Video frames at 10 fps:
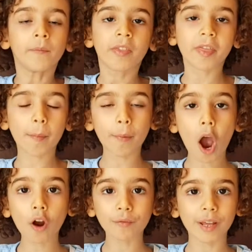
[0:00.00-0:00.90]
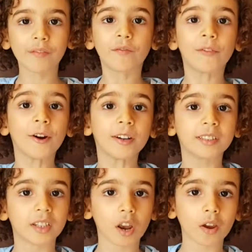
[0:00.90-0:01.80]
The pollen
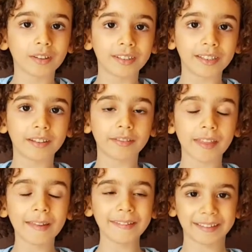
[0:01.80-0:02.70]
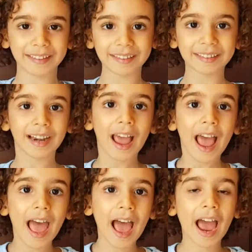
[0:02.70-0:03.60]
fertilizes seeds
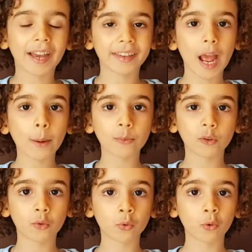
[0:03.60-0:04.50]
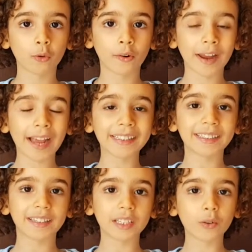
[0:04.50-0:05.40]
and helps to create
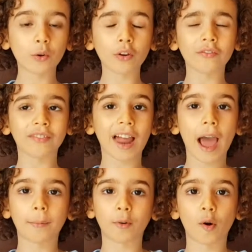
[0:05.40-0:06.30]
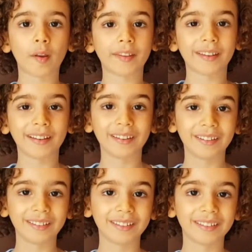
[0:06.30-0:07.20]
new flowers. Very
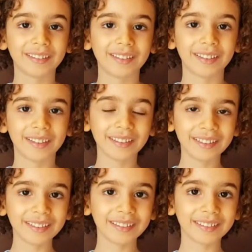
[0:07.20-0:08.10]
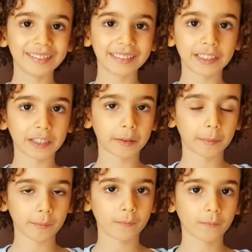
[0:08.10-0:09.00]
good. What
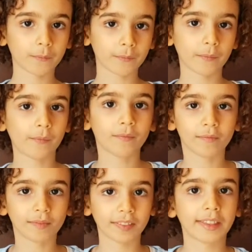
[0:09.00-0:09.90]
about fruits?